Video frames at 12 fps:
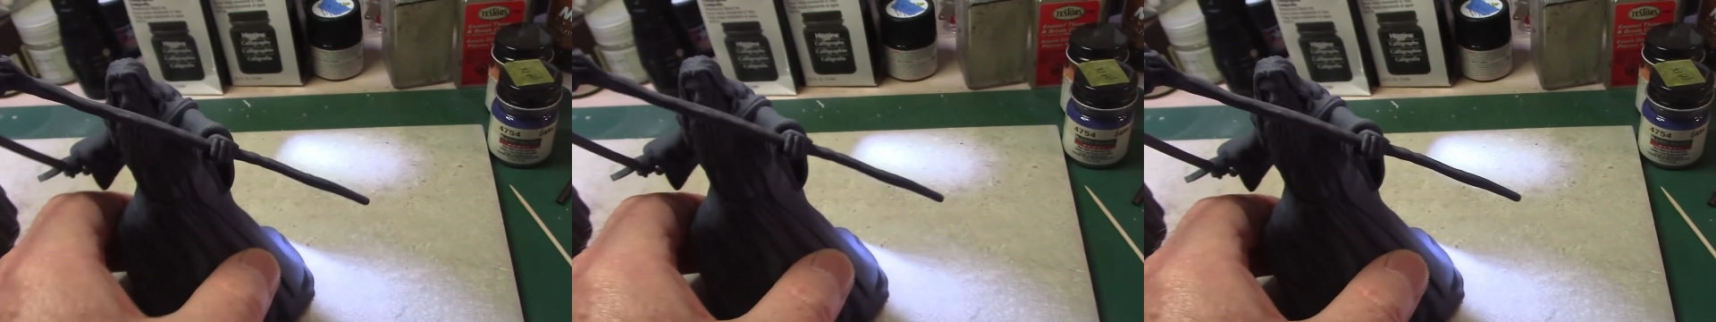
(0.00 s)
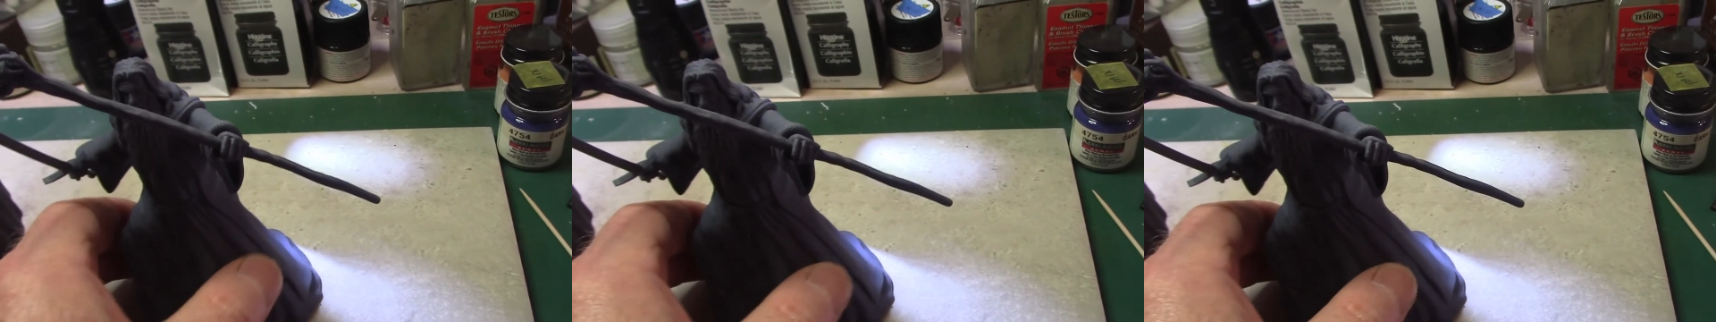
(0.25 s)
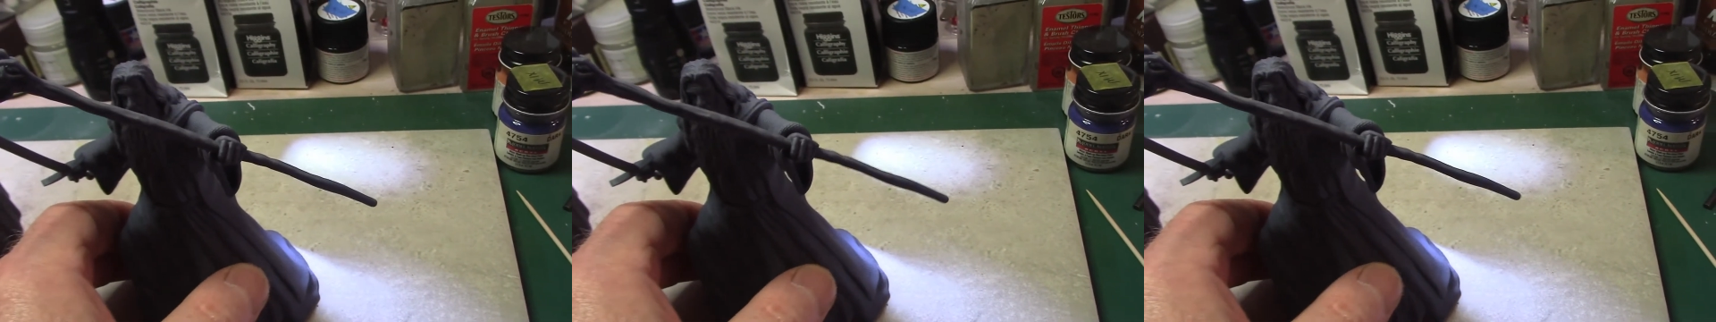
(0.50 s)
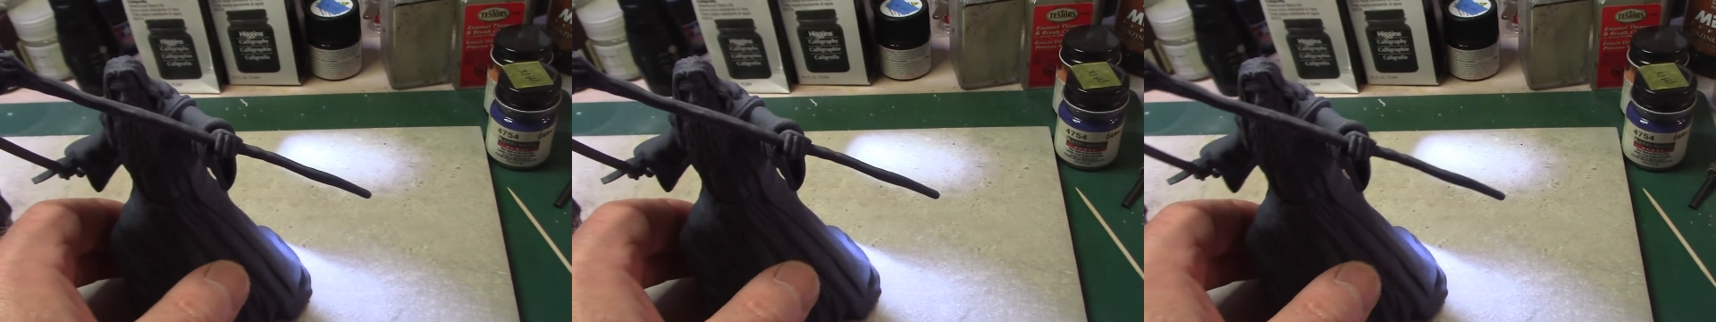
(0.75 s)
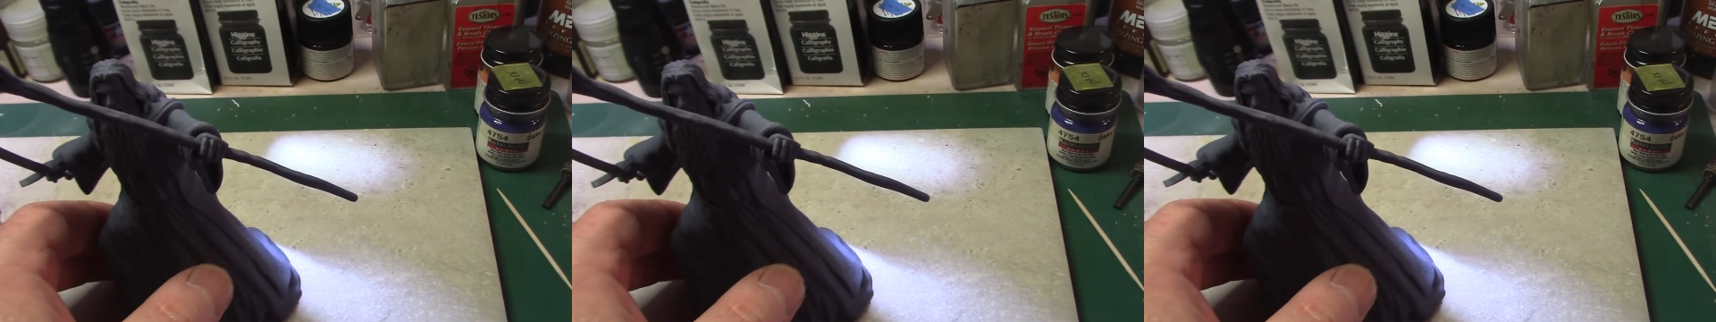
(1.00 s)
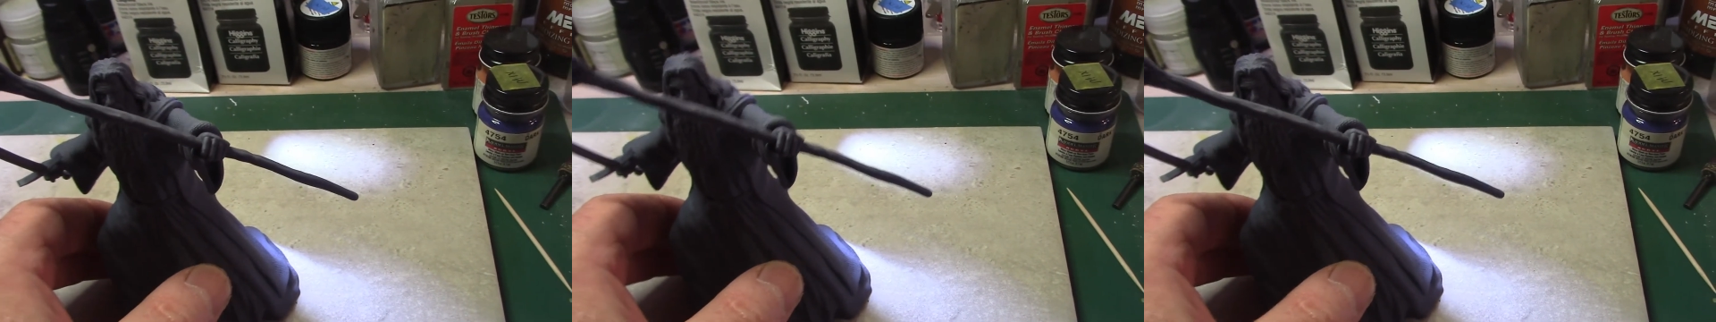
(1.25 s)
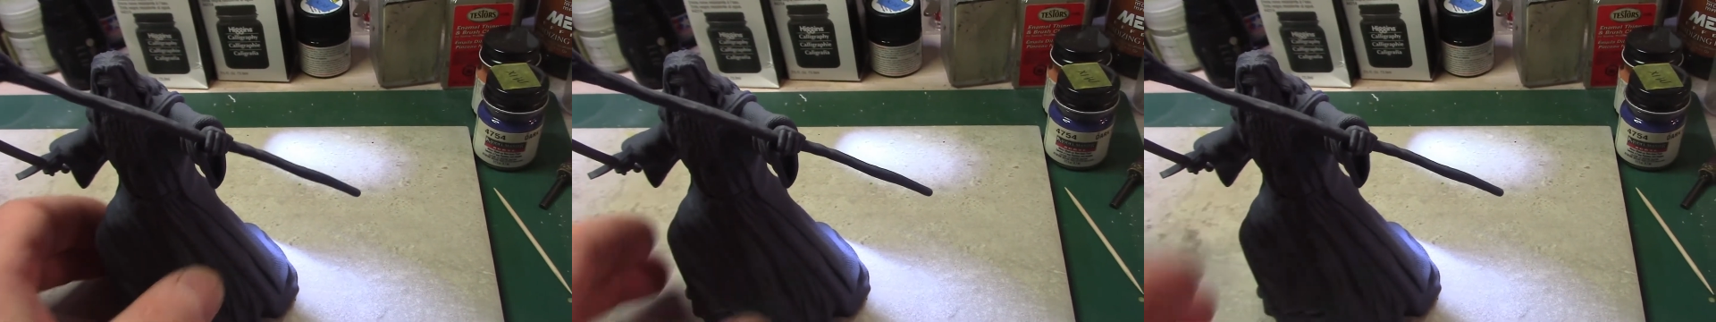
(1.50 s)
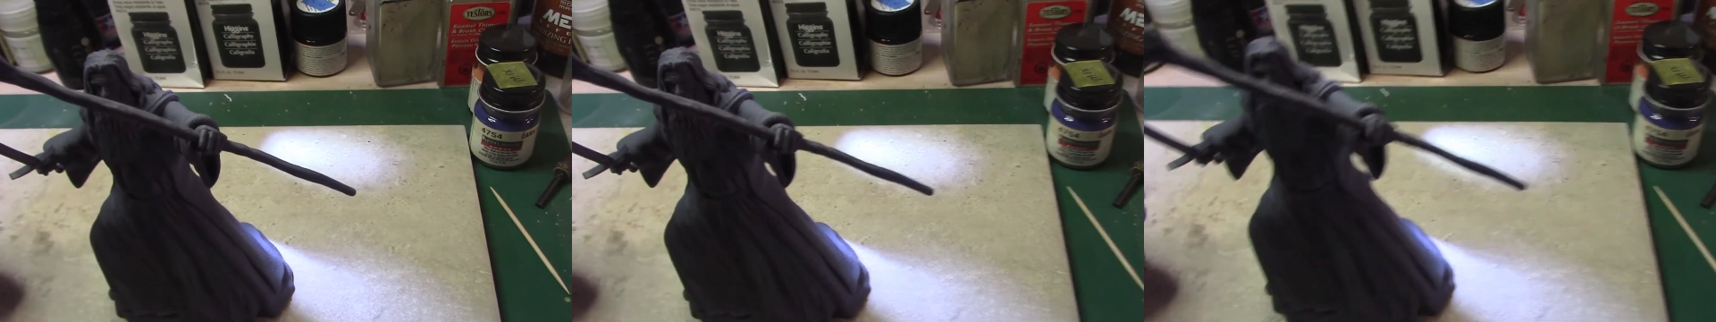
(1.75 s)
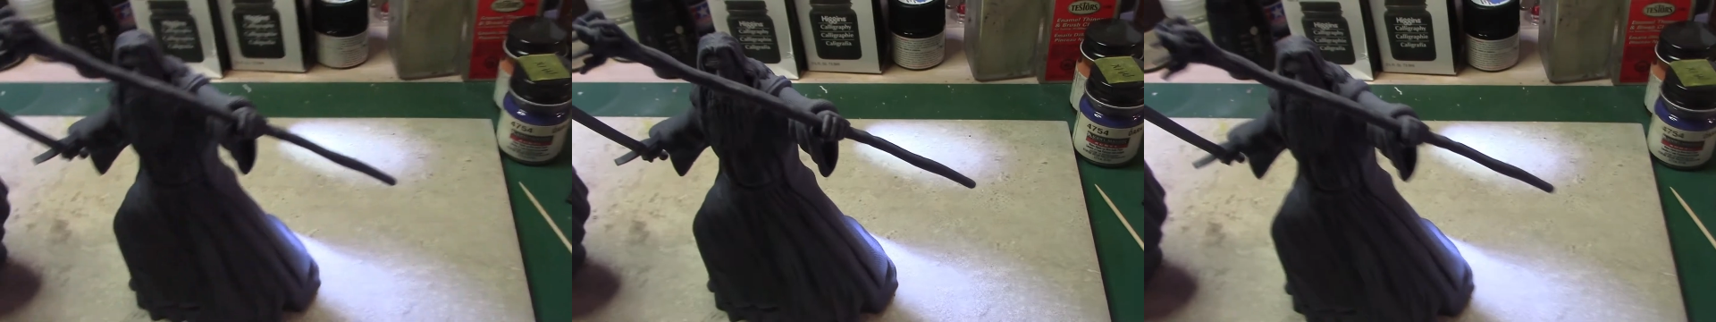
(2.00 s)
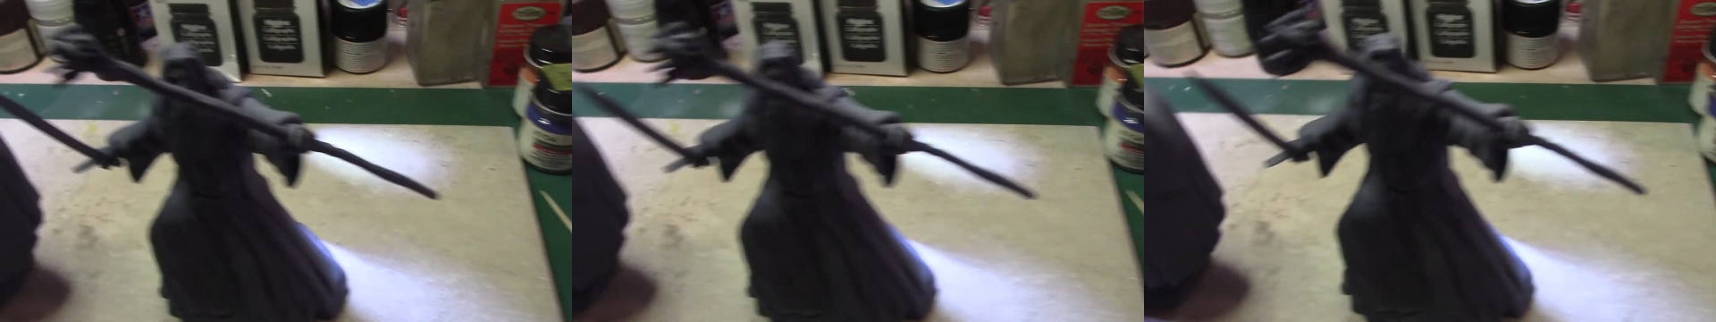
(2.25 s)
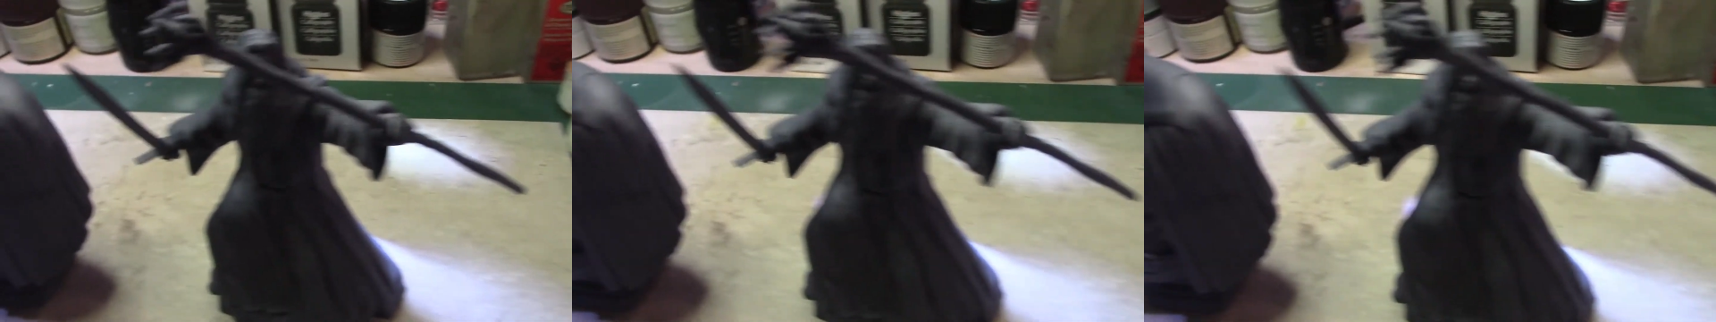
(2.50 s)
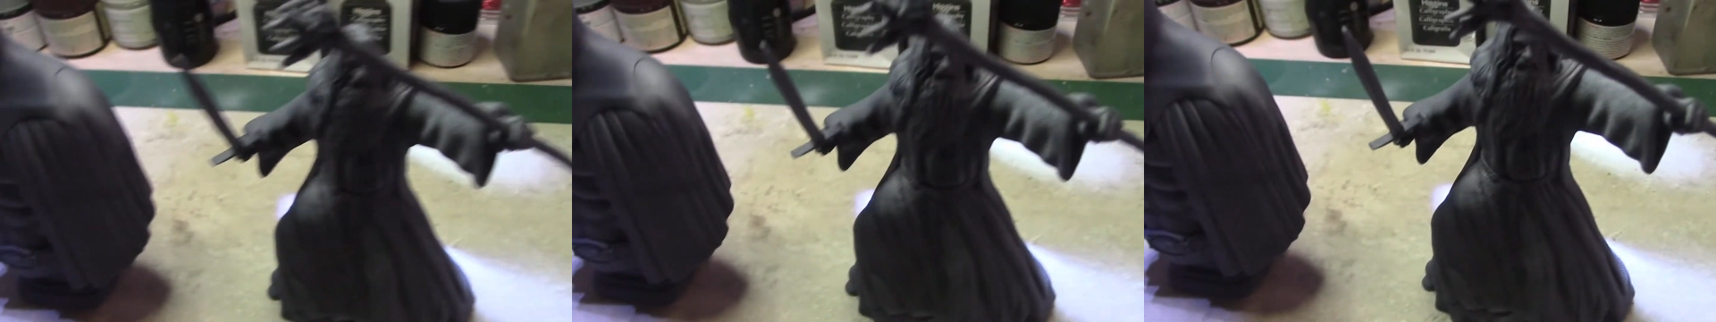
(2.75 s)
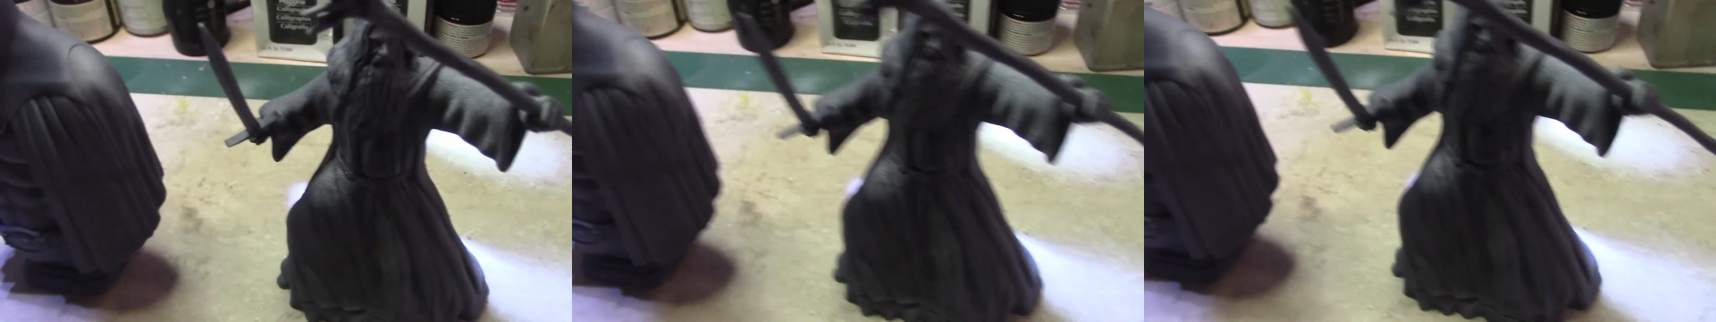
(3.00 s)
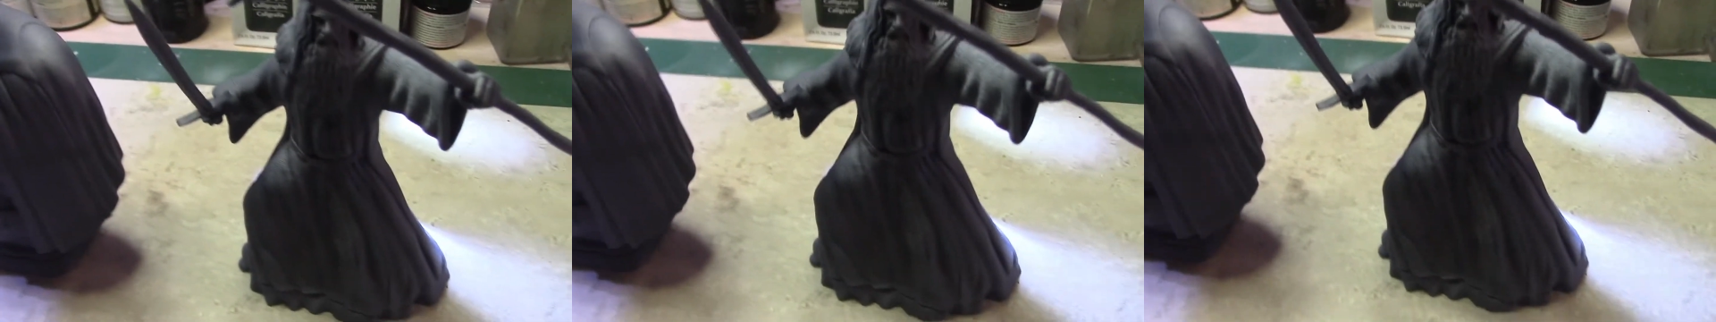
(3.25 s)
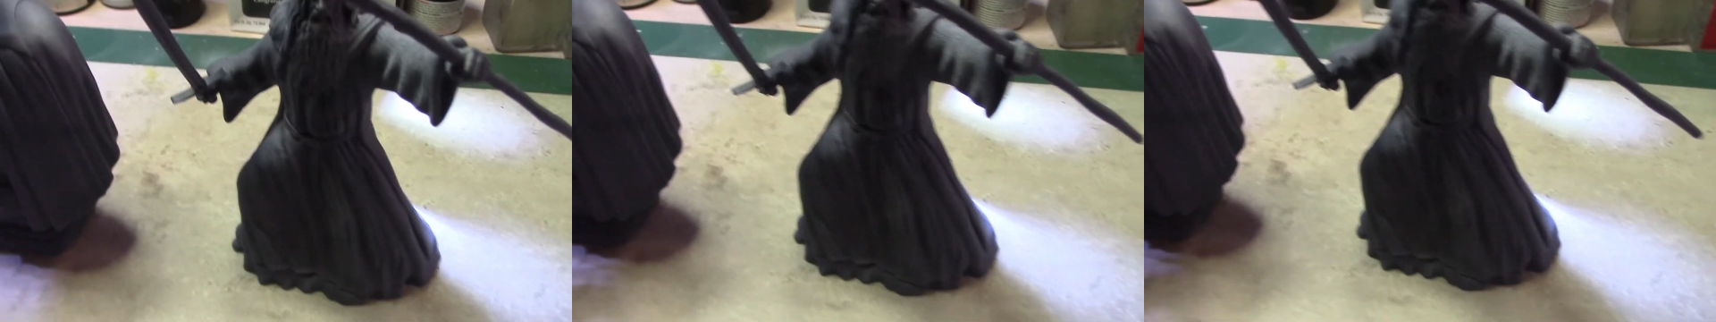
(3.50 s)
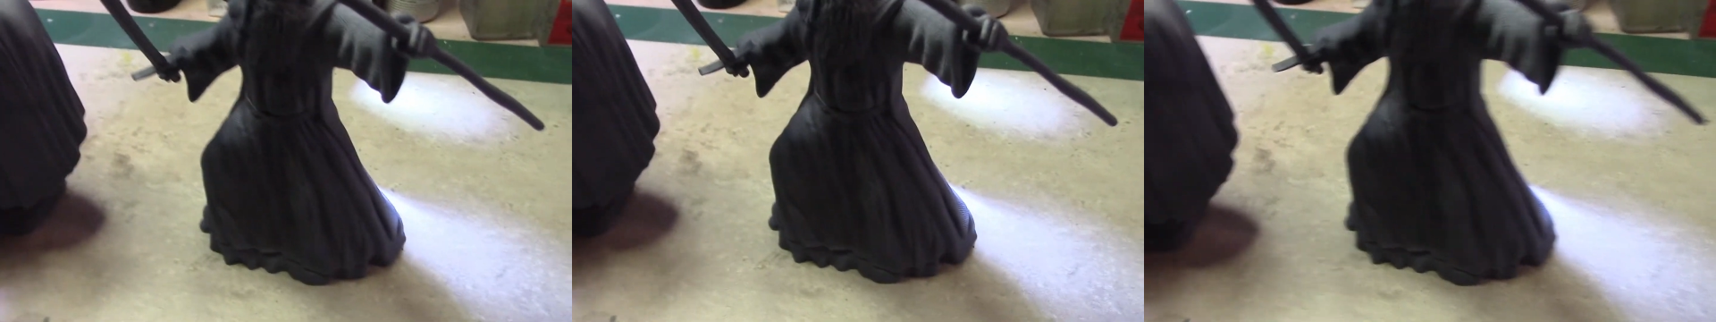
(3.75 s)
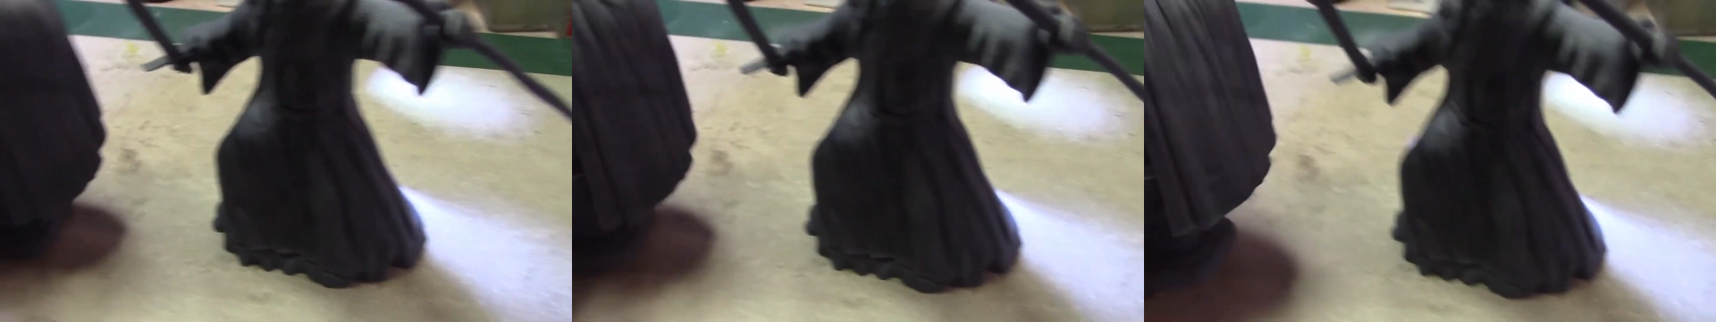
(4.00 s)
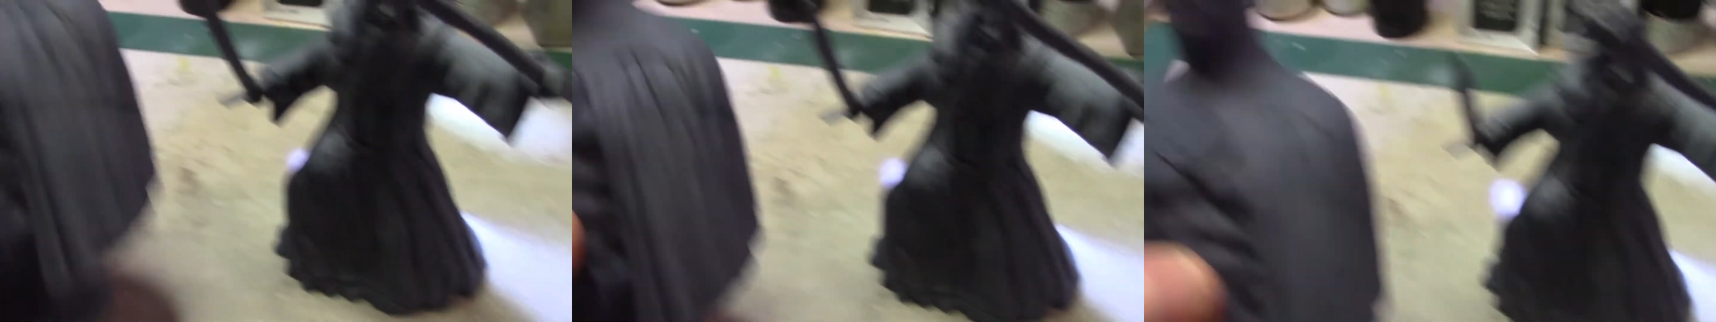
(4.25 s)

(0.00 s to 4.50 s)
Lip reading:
No face is visible, so there are no lips to read.